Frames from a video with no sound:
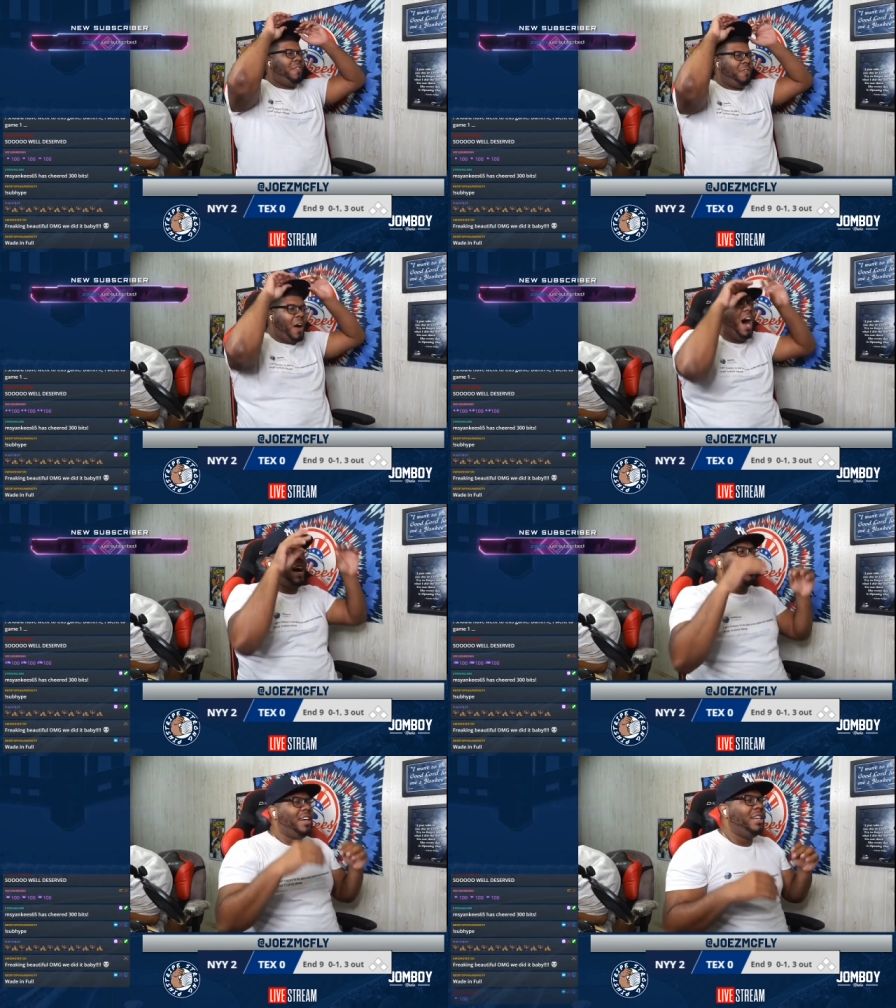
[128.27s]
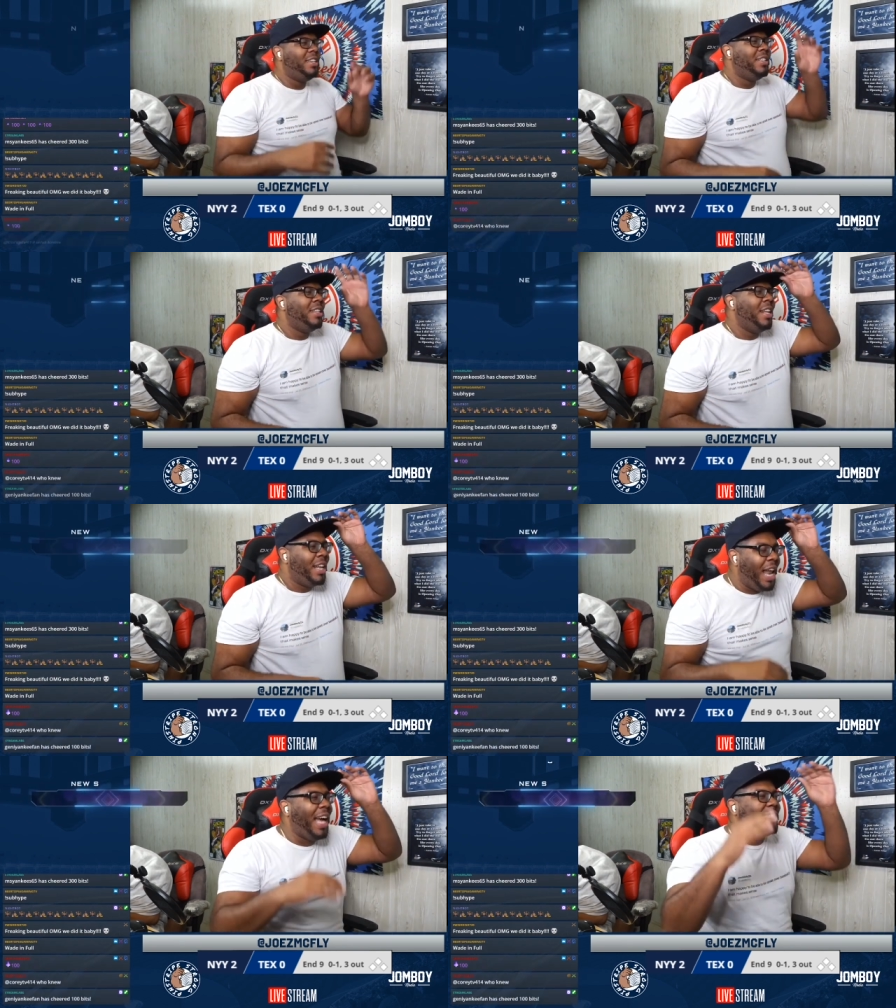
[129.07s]
Fuck.
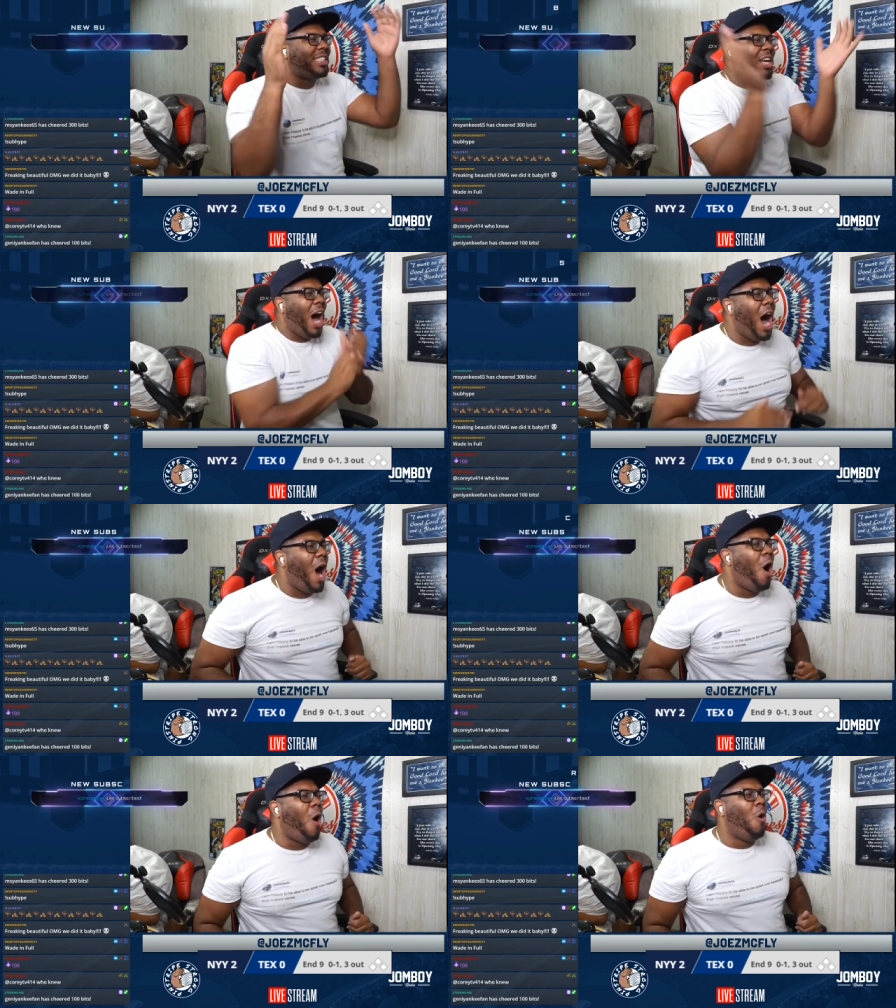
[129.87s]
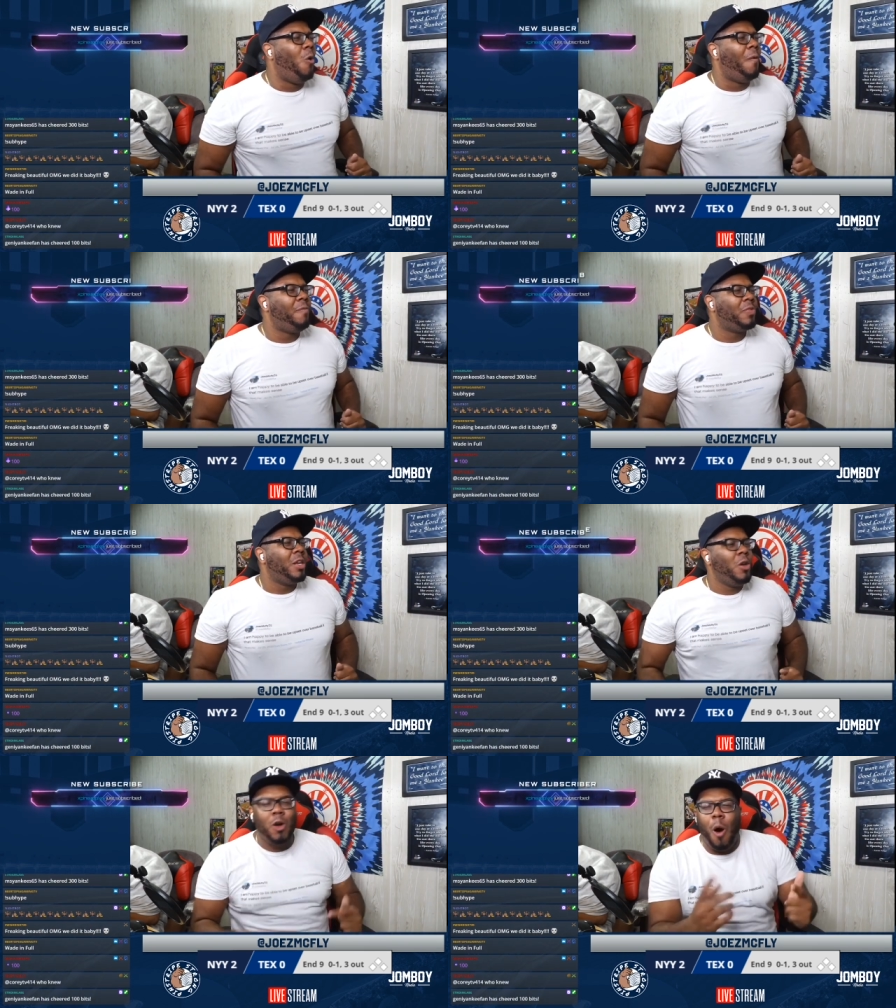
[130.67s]
Let's go. You go